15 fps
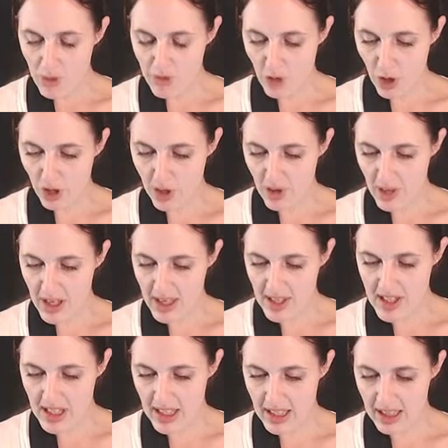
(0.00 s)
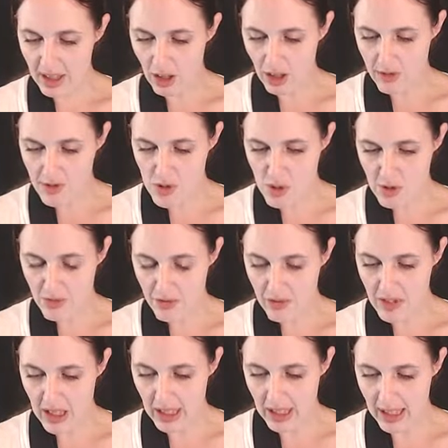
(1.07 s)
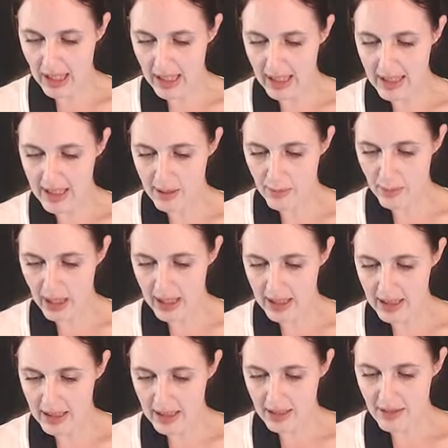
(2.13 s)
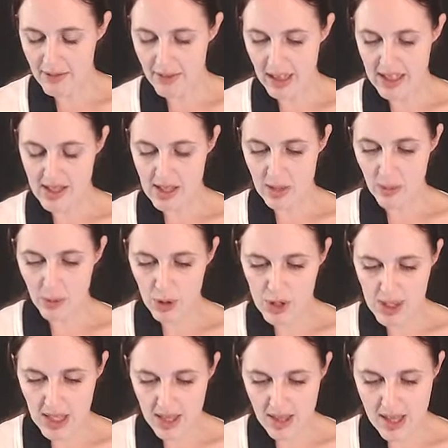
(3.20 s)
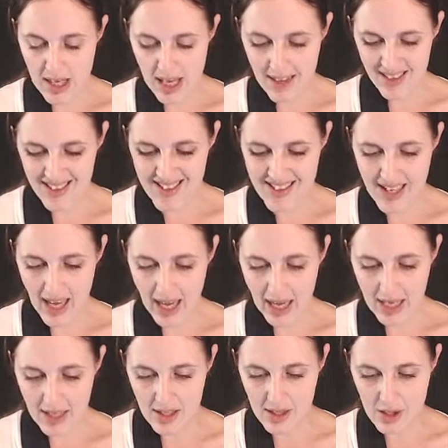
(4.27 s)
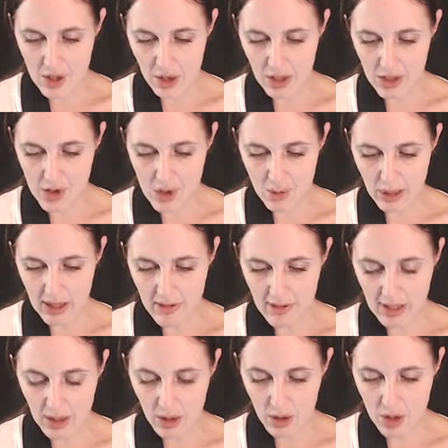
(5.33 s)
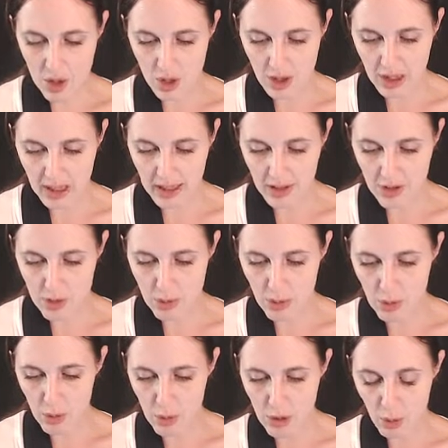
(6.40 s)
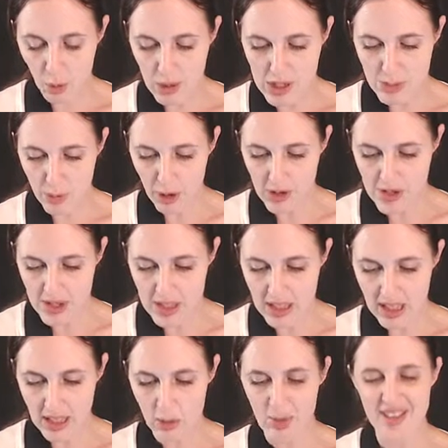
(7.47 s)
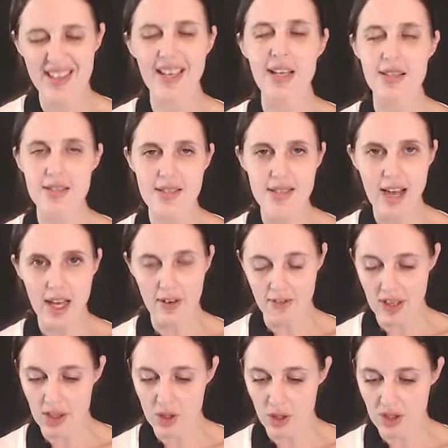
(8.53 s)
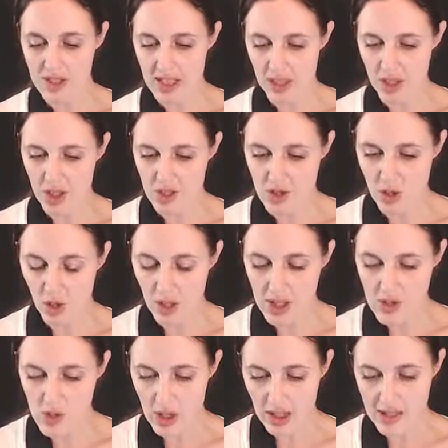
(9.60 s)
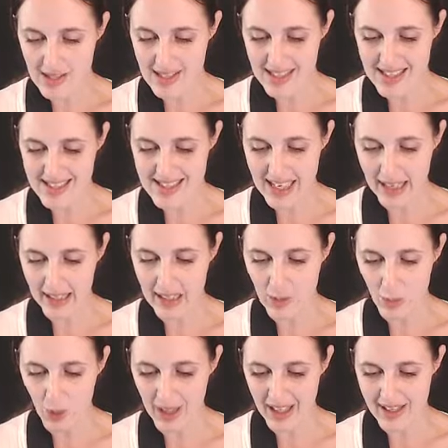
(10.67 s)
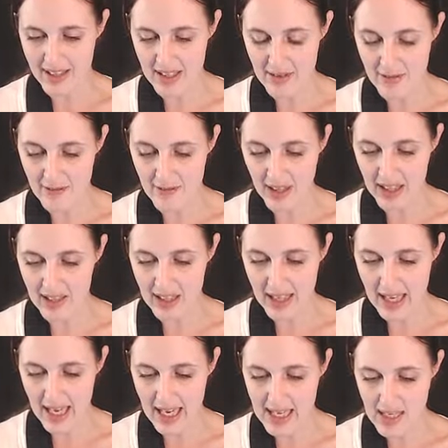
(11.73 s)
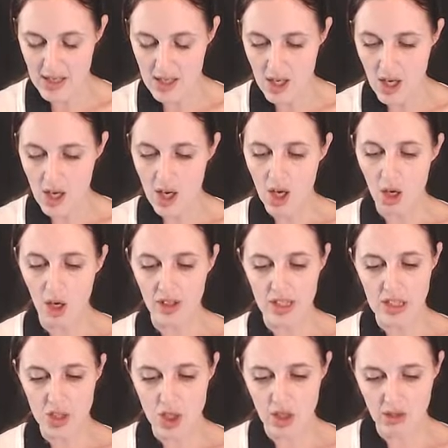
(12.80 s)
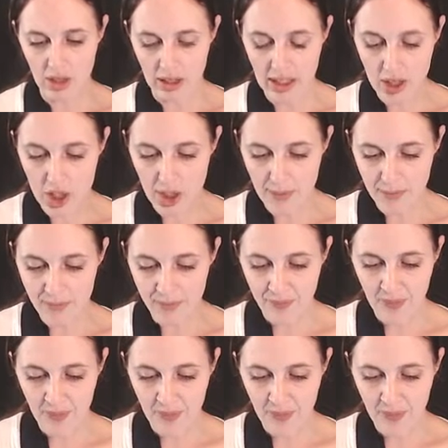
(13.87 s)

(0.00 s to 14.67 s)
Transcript: We've got a credit here of 259 in my VAT input and the other side is going to my VAT control account. Remember, we always post in here where the other side of that transaction is going so I can see exactly what other effect that has on the general ledger.